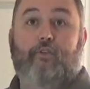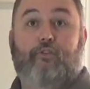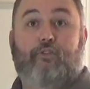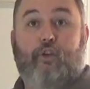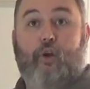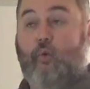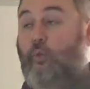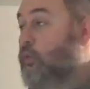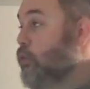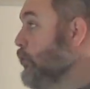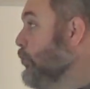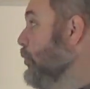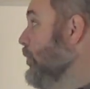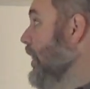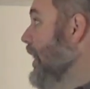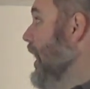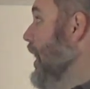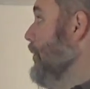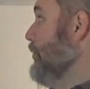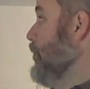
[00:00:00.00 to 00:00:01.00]
So we're going
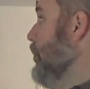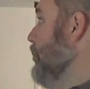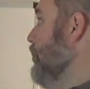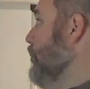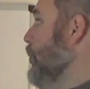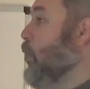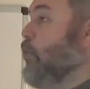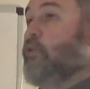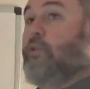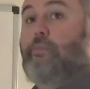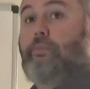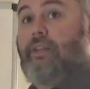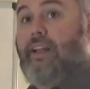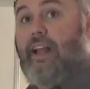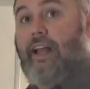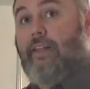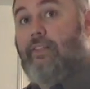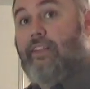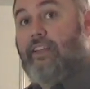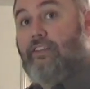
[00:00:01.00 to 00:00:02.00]
to have to
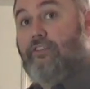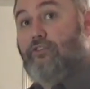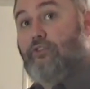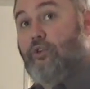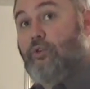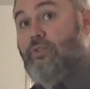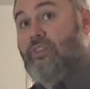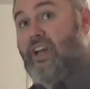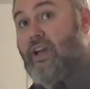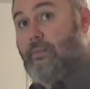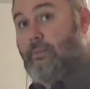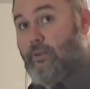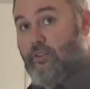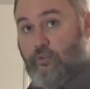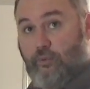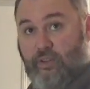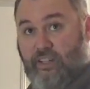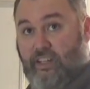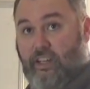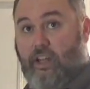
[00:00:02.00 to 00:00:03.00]
multiply these two numbers.
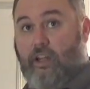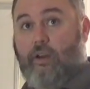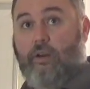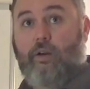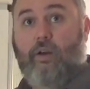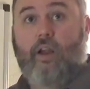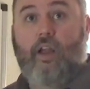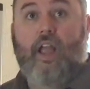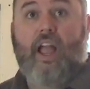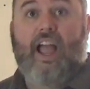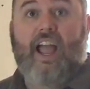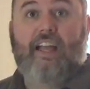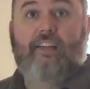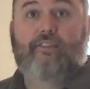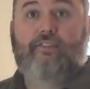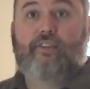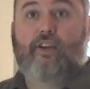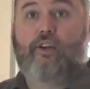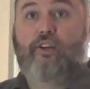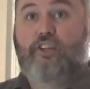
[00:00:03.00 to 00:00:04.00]
We know, and
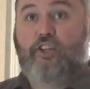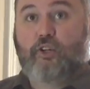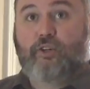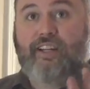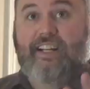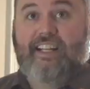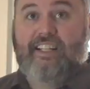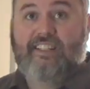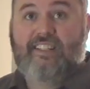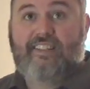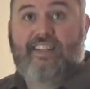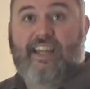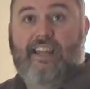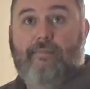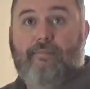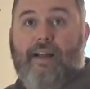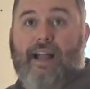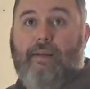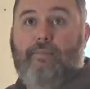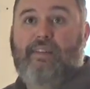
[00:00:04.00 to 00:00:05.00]
so your
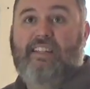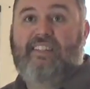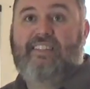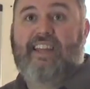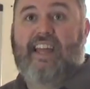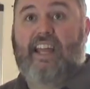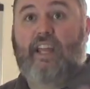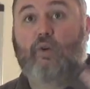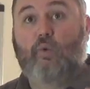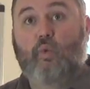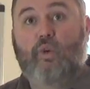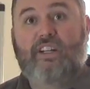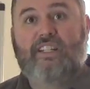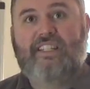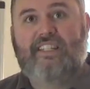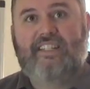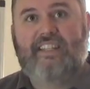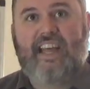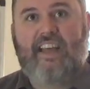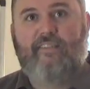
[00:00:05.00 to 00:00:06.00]
instinct might be saying
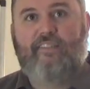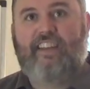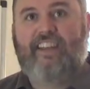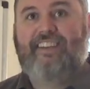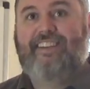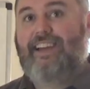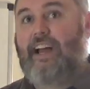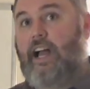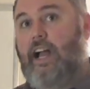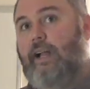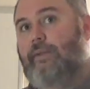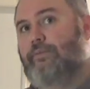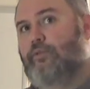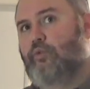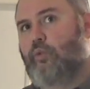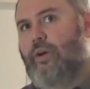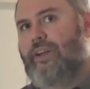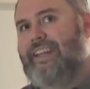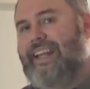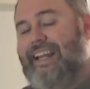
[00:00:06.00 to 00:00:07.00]
170 times
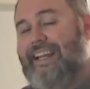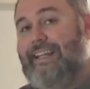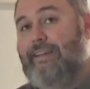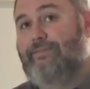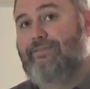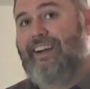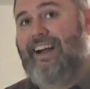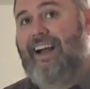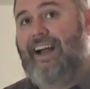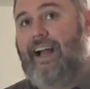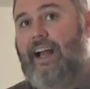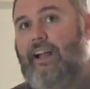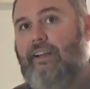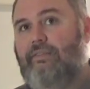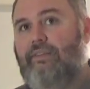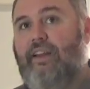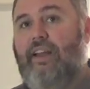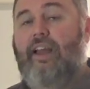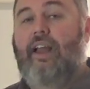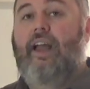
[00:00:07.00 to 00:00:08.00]
185.